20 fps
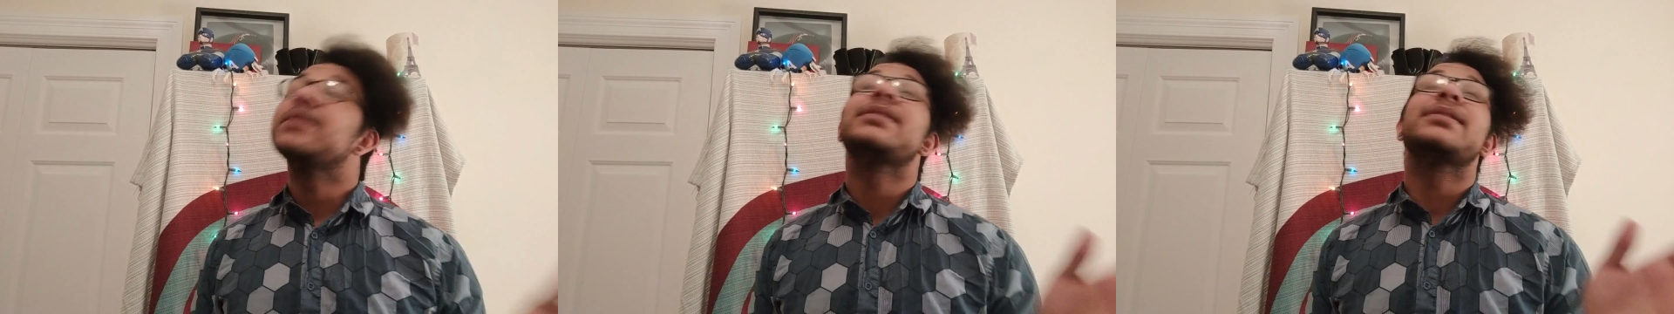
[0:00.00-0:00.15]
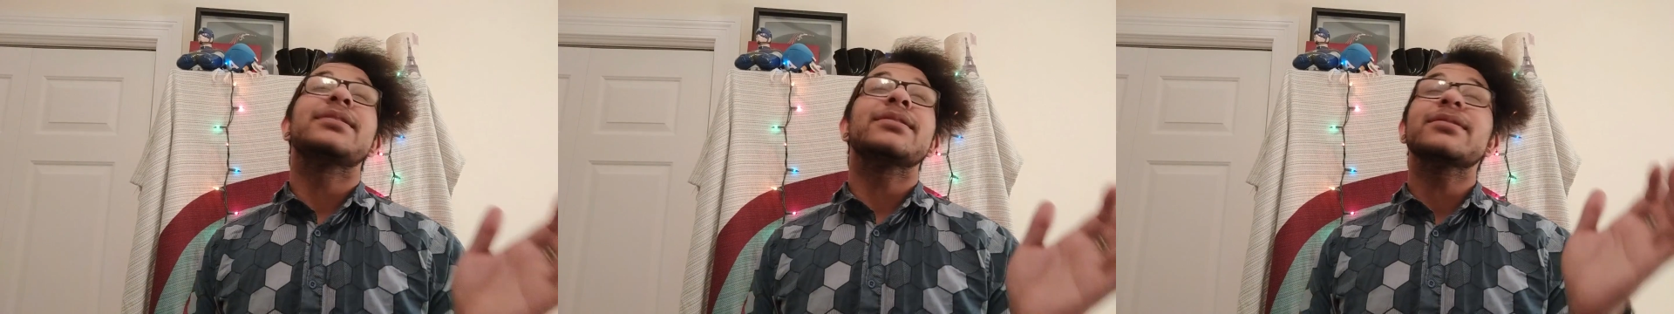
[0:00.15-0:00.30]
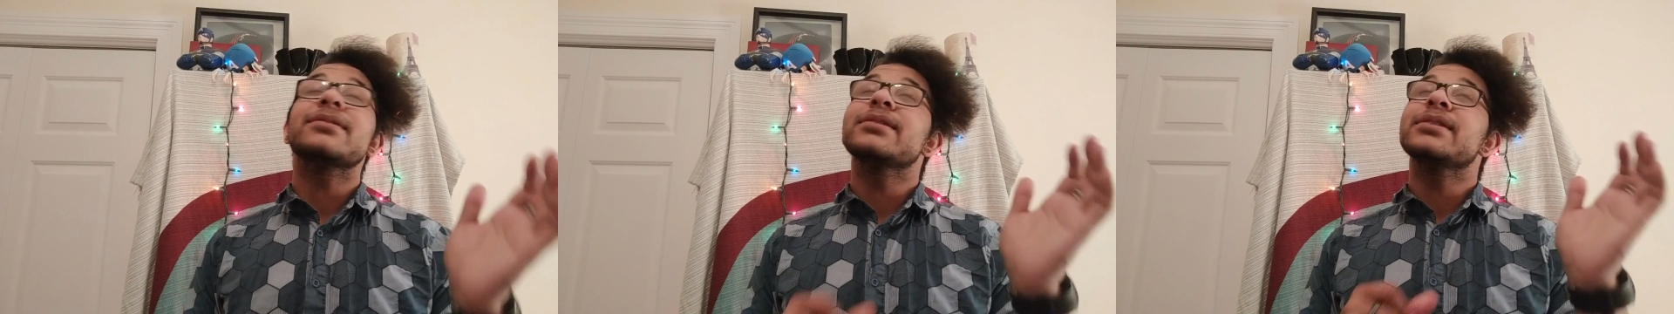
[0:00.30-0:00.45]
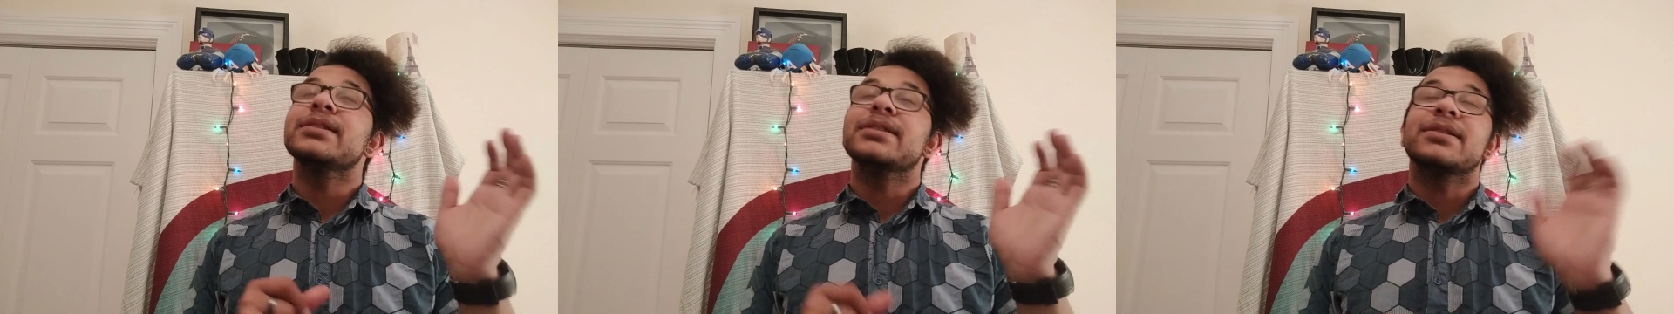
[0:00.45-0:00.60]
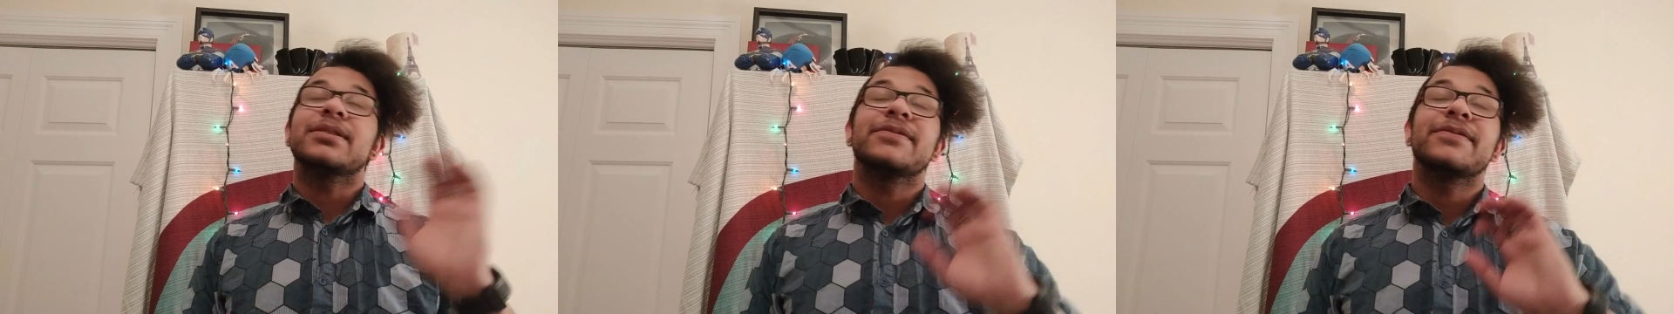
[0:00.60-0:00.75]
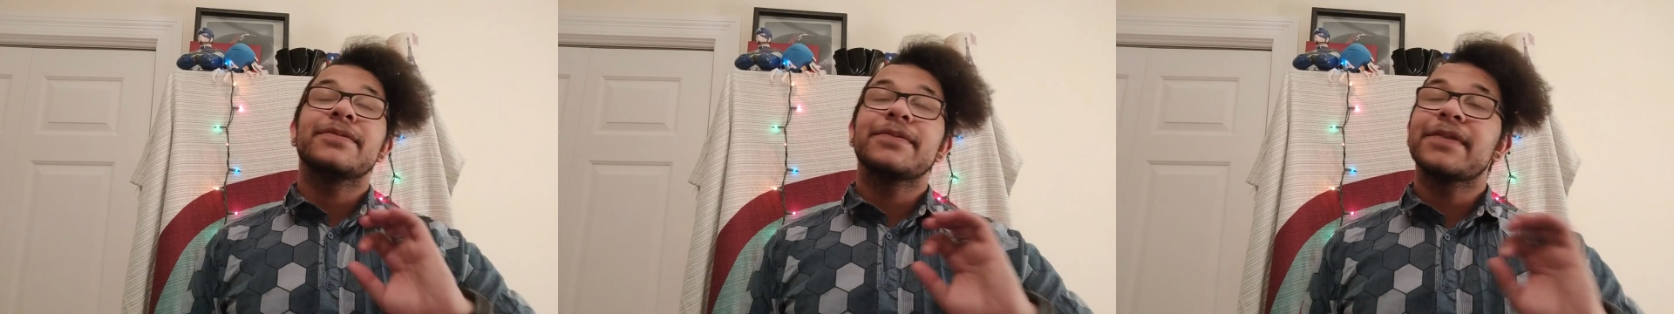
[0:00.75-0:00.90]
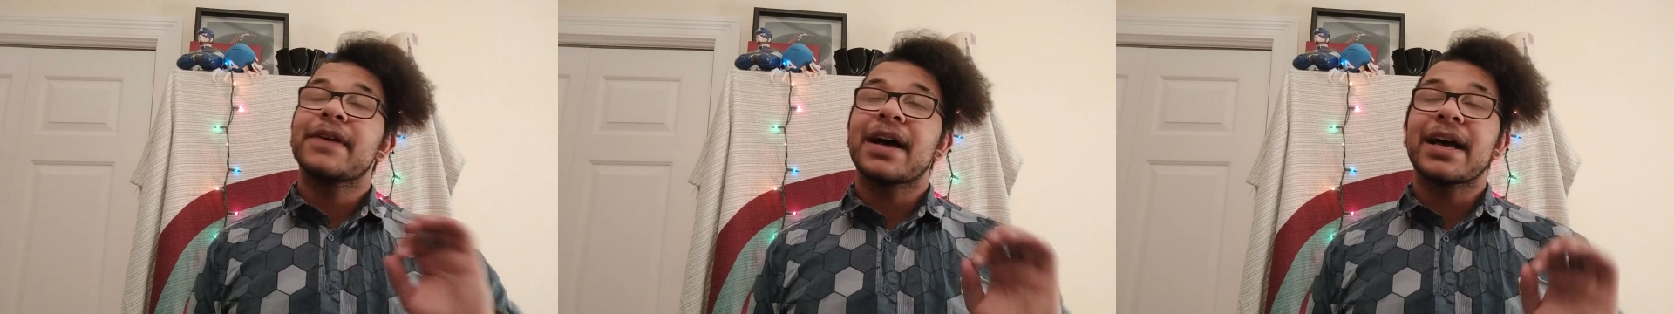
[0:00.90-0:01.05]
Cereal,
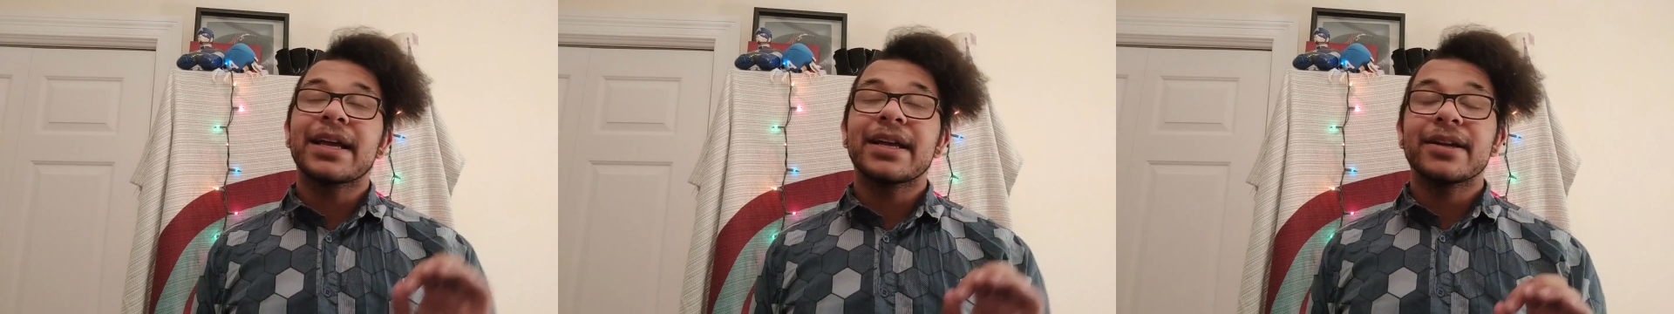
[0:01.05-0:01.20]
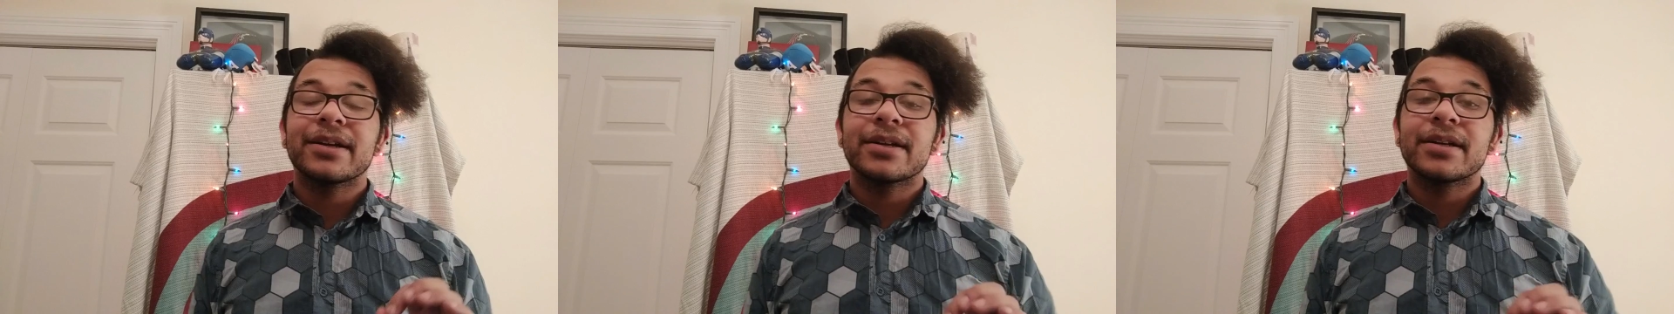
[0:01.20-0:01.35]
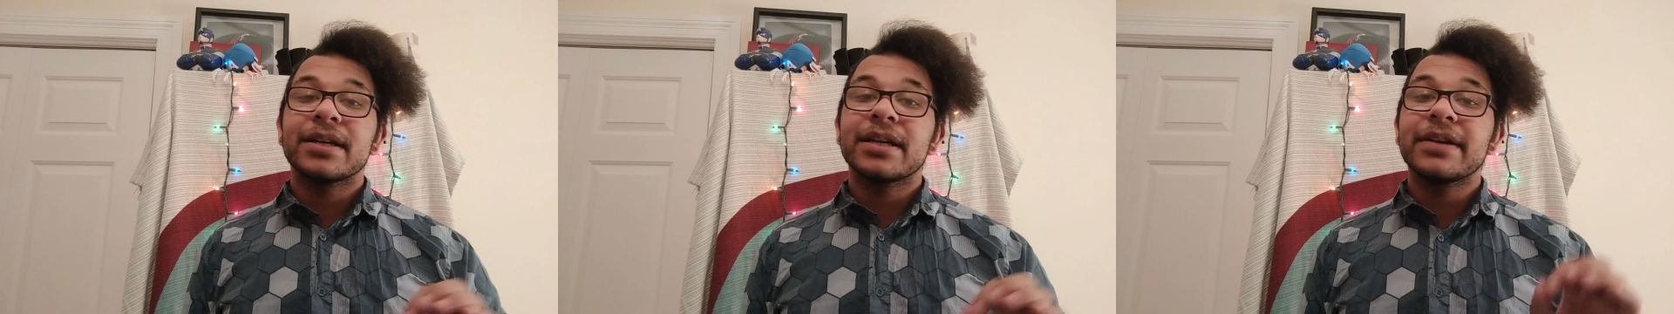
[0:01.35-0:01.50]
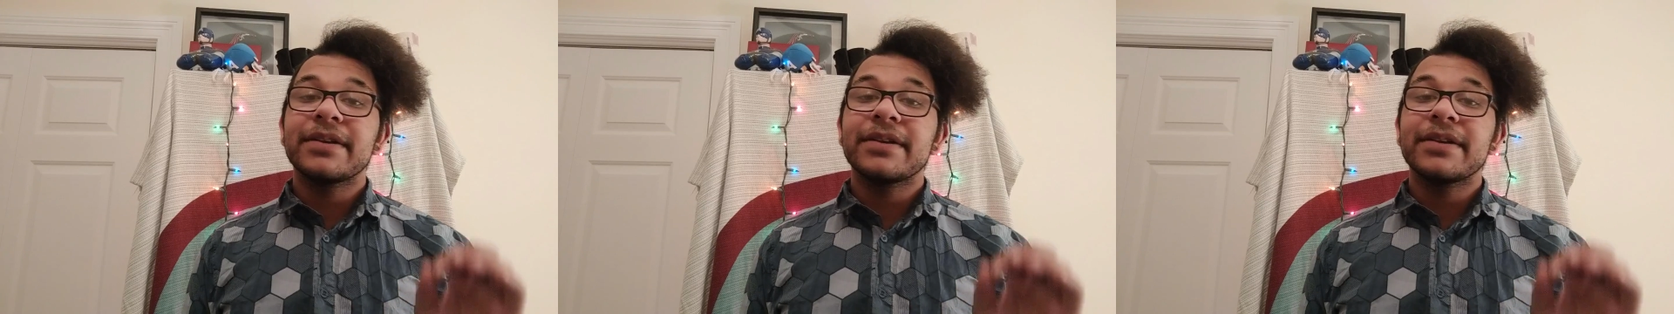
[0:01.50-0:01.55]
fire,